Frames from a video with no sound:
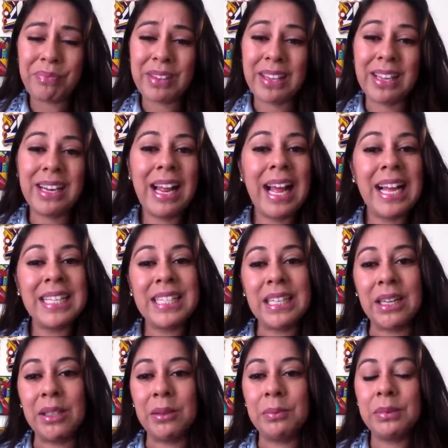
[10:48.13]
it has
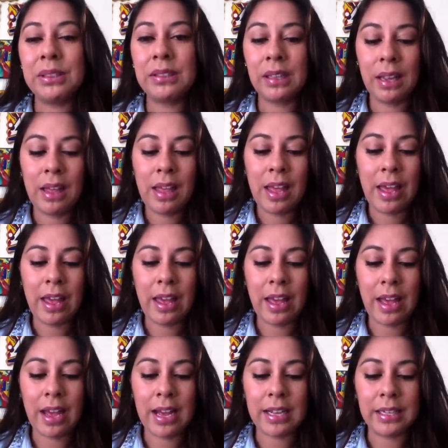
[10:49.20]
helped.
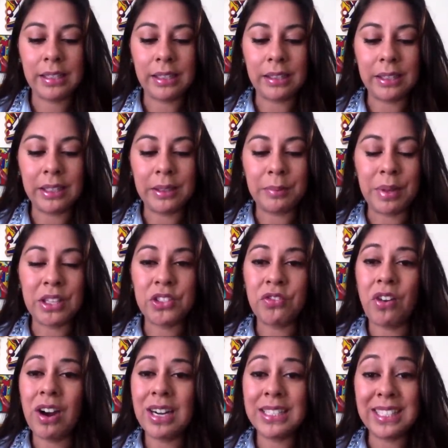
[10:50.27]
And as
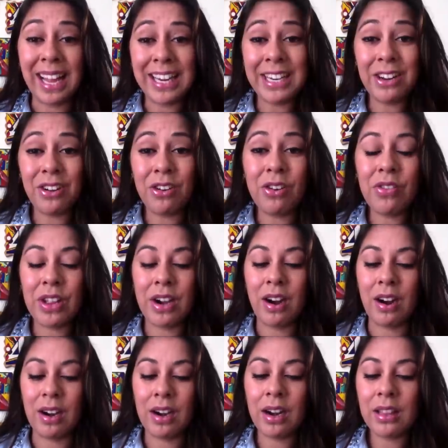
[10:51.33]
far as I know, there
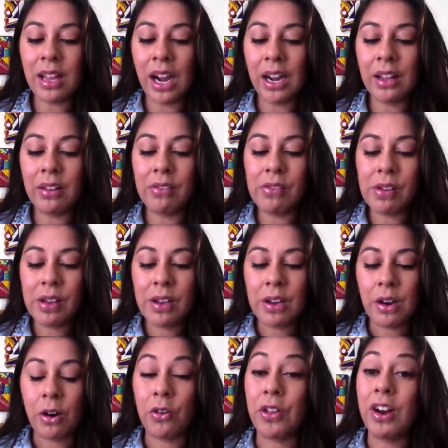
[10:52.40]
aren't a lot of,
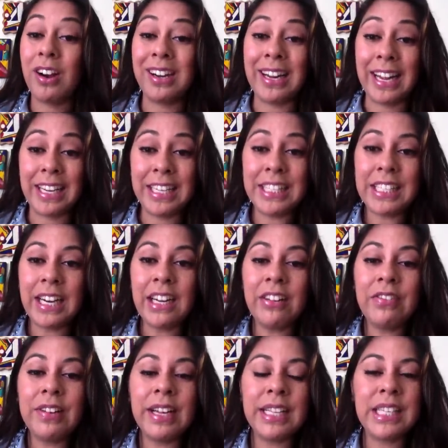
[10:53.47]
or there aren't any side
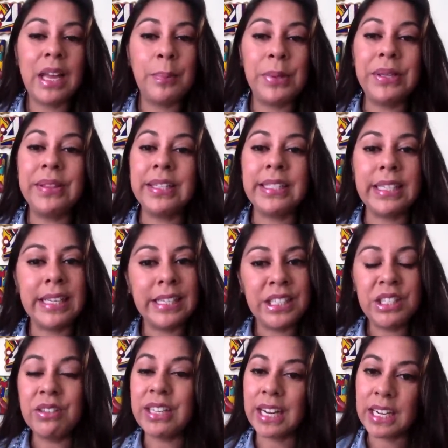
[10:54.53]
effects. I mean, this is
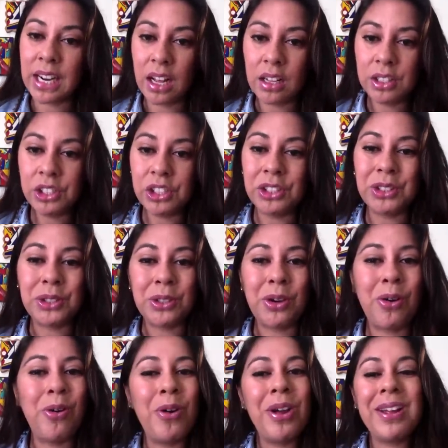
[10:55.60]
new technology,
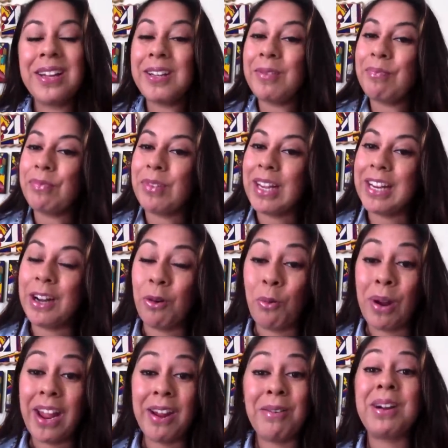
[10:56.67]
so in a
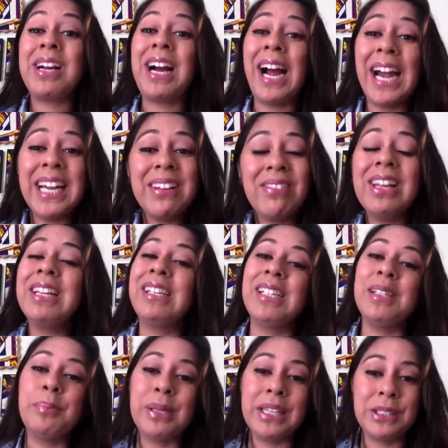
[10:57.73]
way, we're kind of like
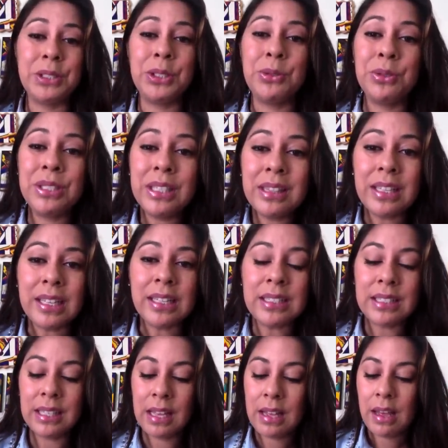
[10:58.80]
guinea pigs using
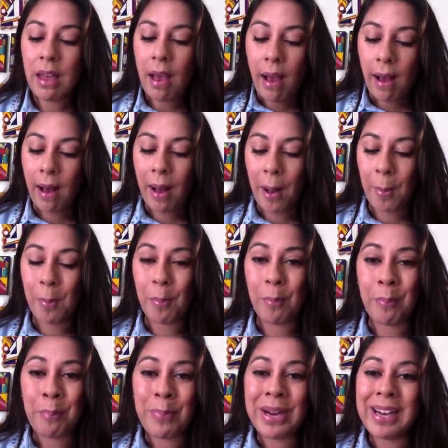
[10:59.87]
this.
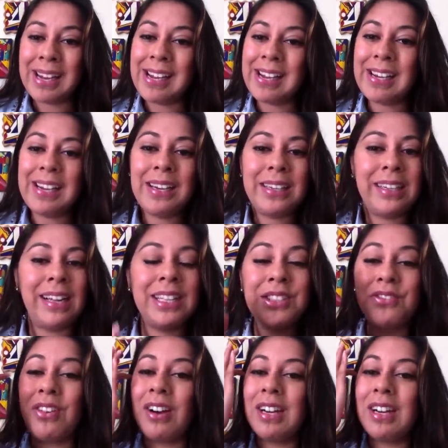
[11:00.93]
But as far